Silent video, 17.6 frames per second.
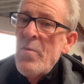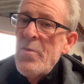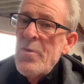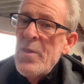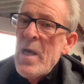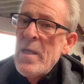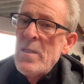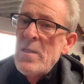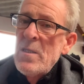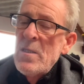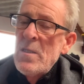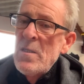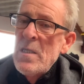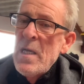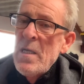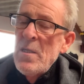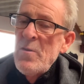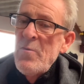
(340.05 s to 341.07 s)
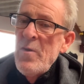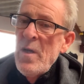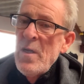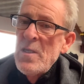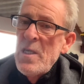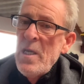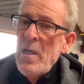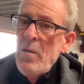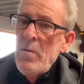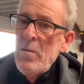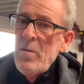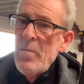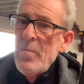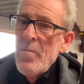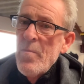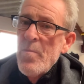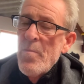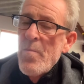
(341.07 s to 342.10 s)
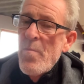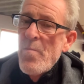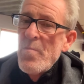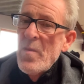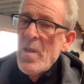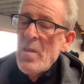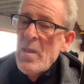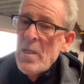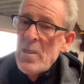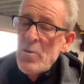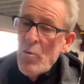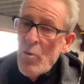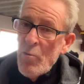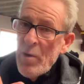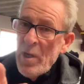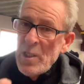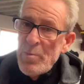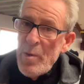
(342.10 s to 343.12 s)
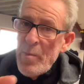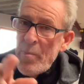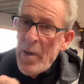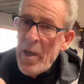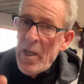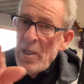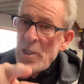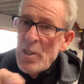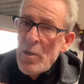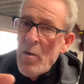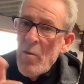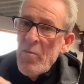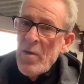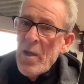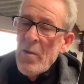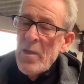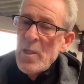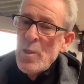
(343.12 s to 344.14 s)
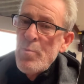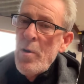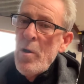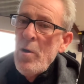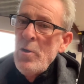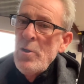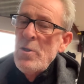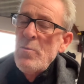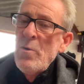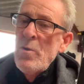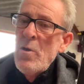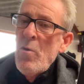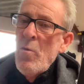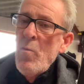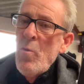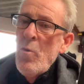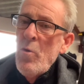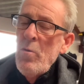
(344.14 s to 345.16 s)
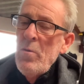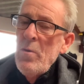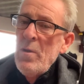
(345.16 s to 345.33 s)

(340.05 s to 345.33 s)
That's had its first gild. That's all ready to be burnished off now. It gets polished with cotton wool